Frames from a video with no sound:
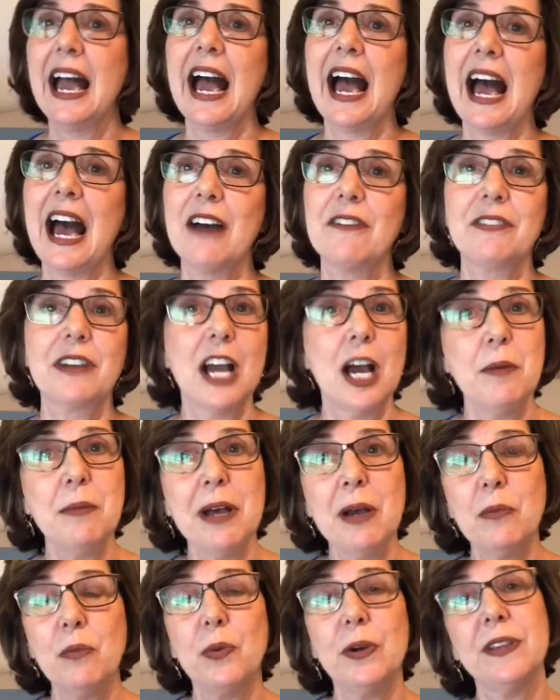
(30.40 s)
I've come
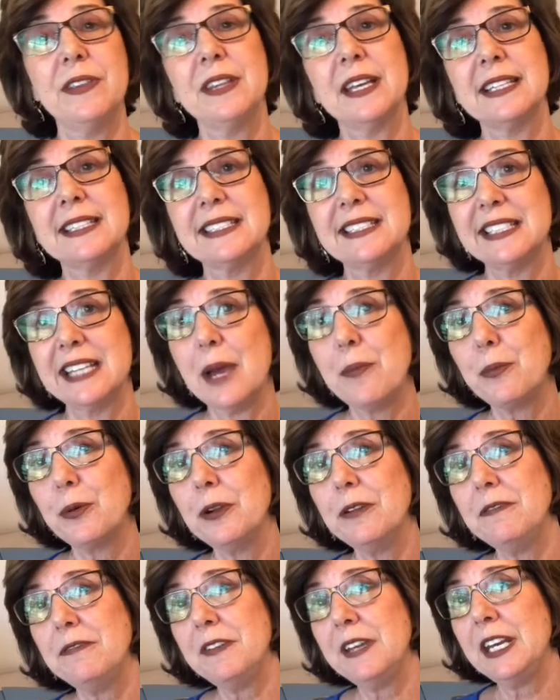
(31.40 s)
up with a
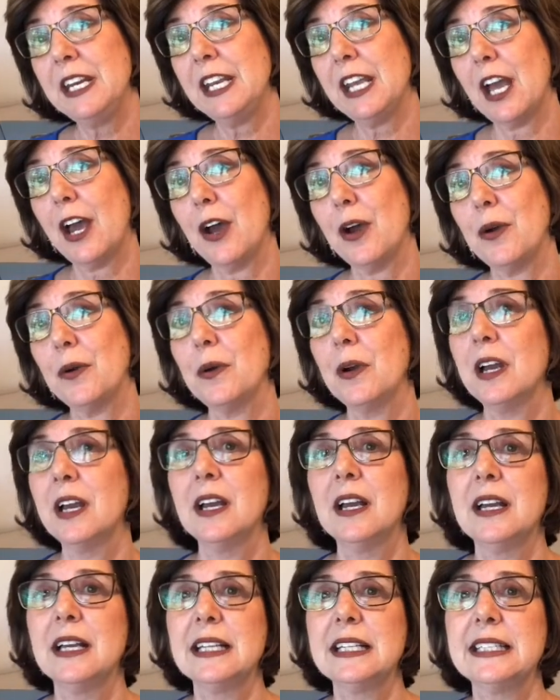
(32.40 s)
separate video,
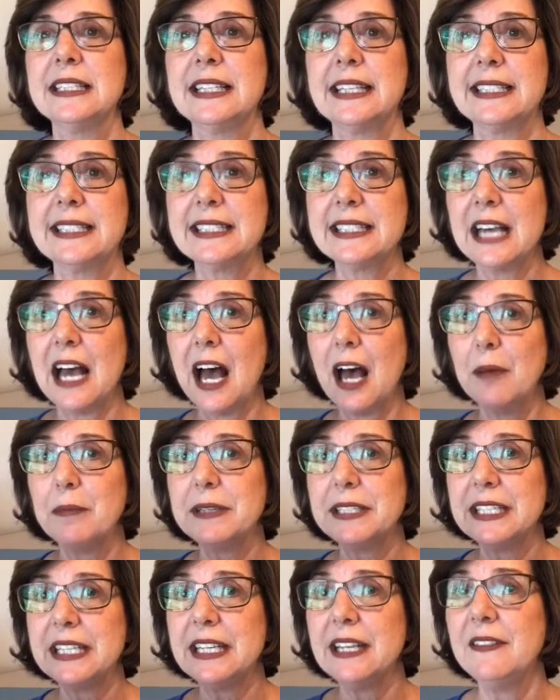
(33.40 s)
the top
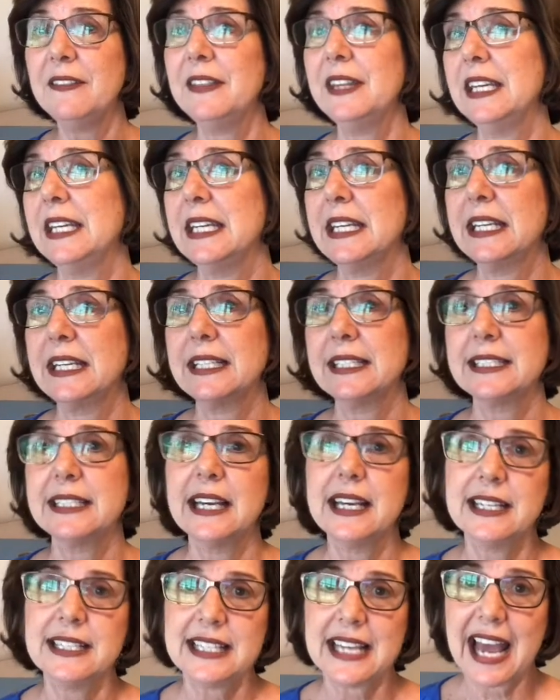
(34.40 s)
10 things
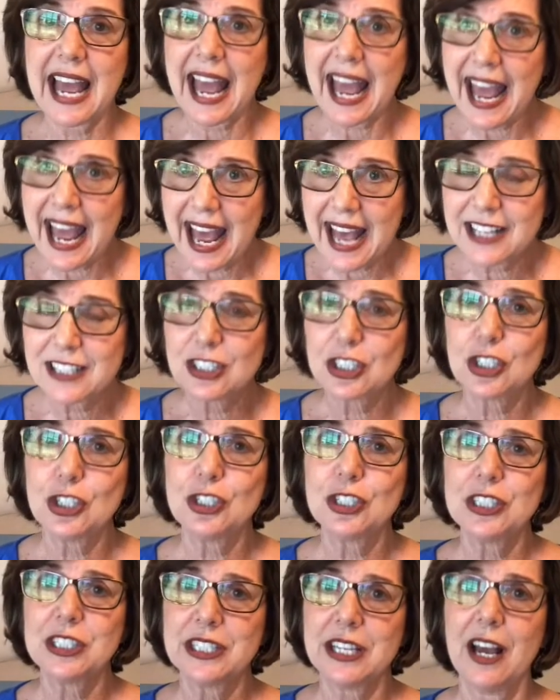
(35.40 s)
to ask
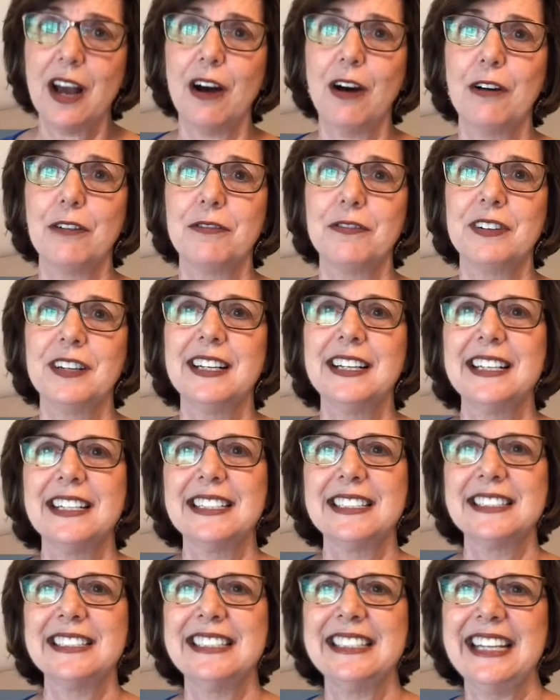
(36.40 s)
yourself
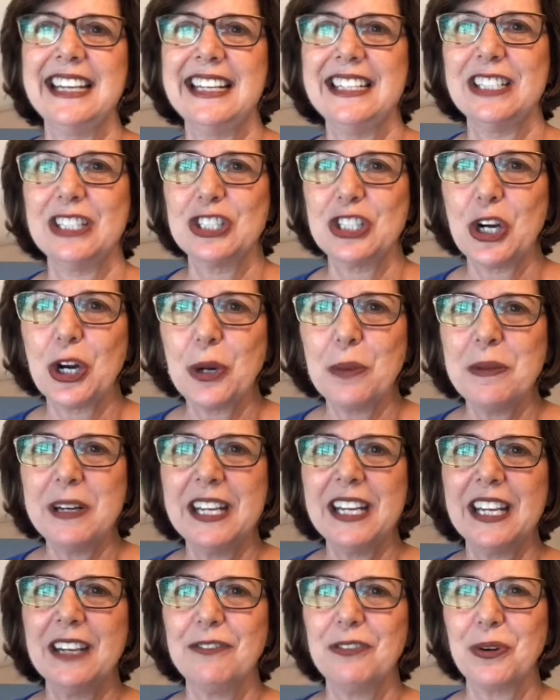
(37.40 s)
in determining
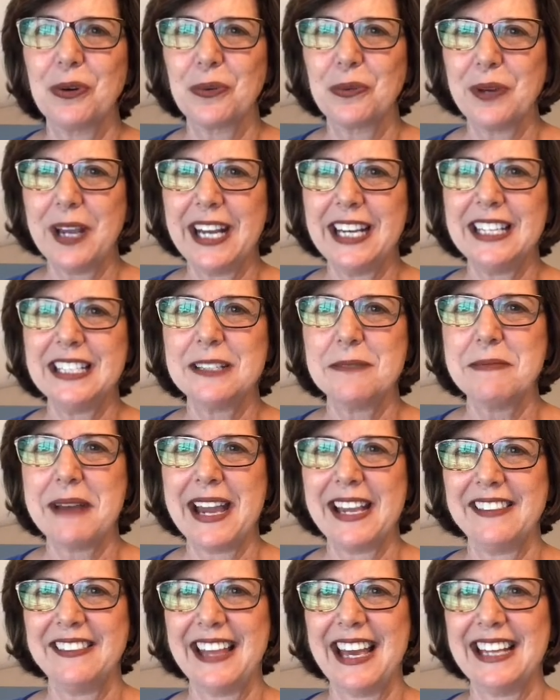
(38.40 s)
if you're ready to
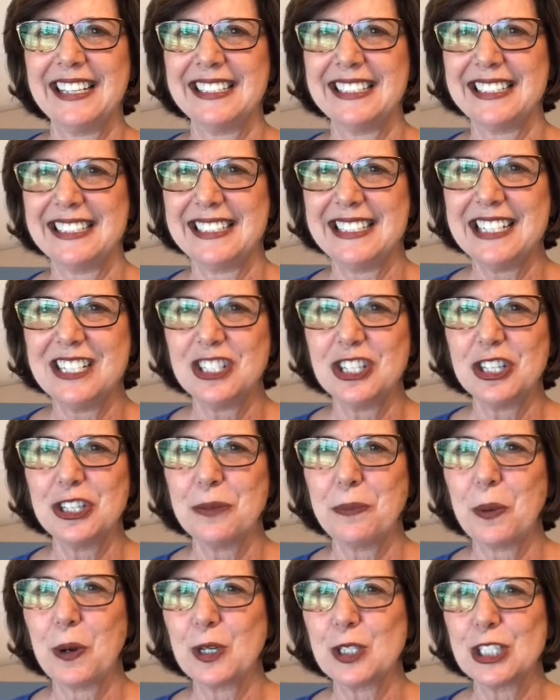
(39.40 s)
make that decision to
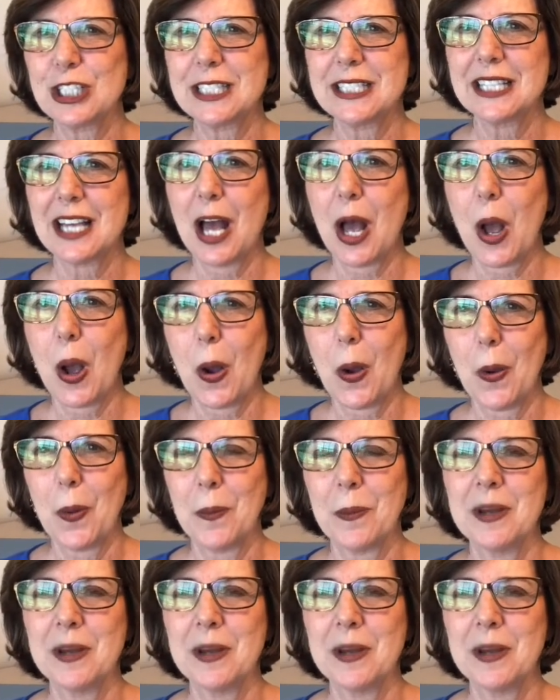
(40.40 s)
purchase a home.